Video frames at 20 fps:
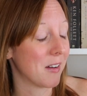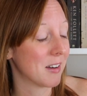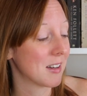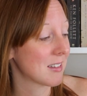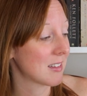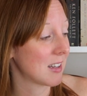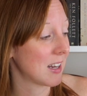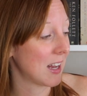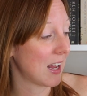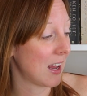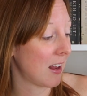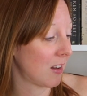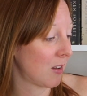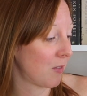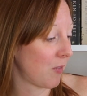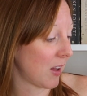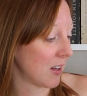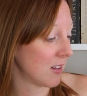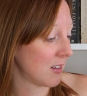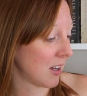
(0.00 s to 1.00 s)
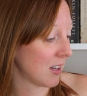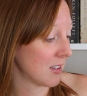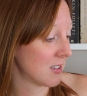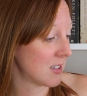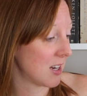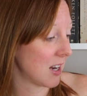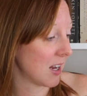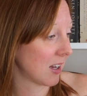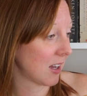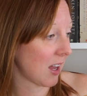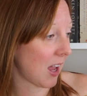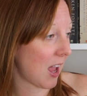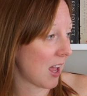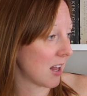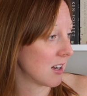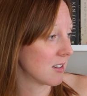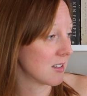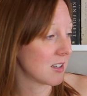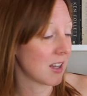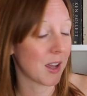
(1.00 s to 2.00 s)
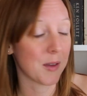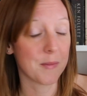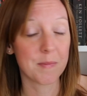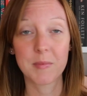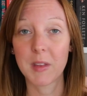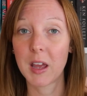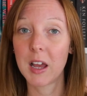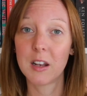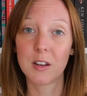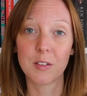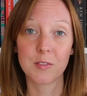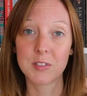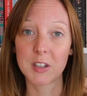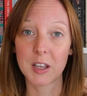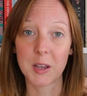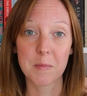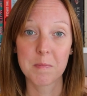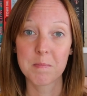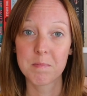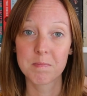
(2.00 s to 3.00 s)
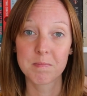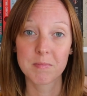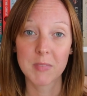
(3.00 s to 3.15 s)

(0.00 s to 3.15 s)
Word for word: Honestly, it's fantastic, and yeah, I loved it.